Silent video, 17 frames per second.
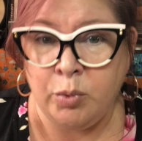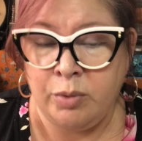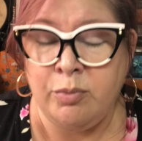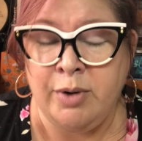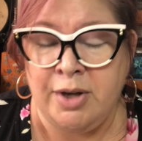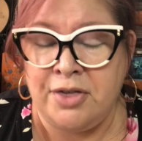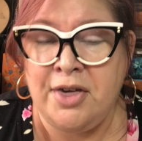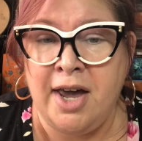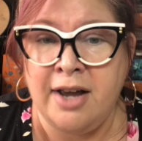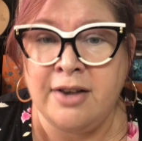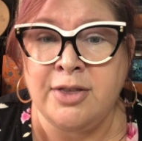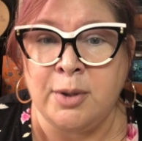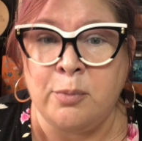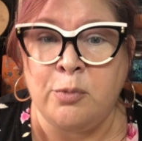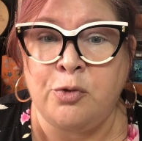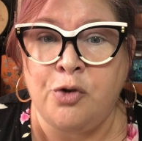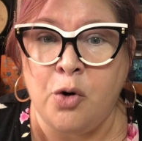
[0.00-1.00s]
we thank
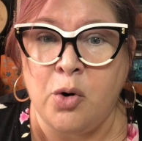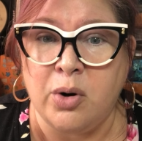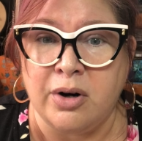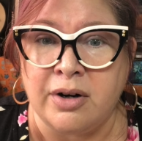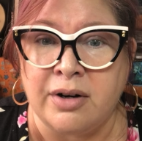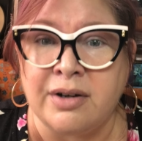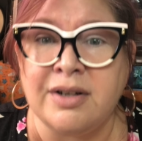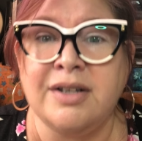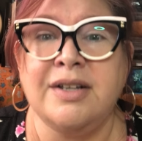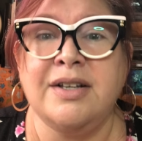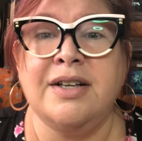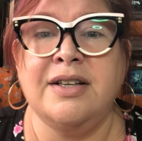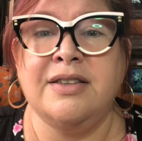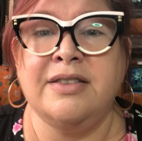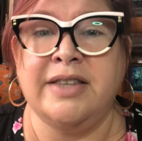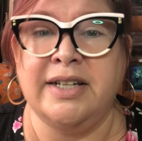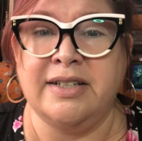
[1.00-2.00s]
them for
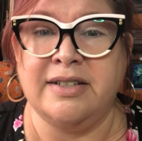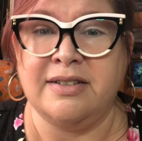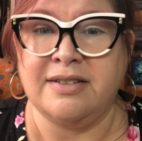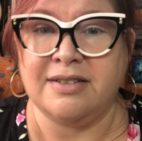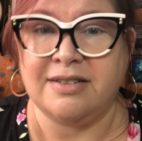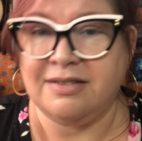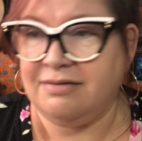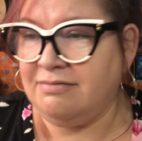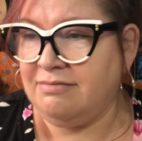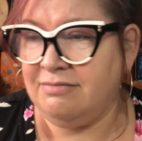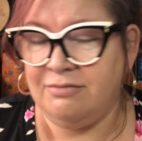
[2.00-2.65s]
this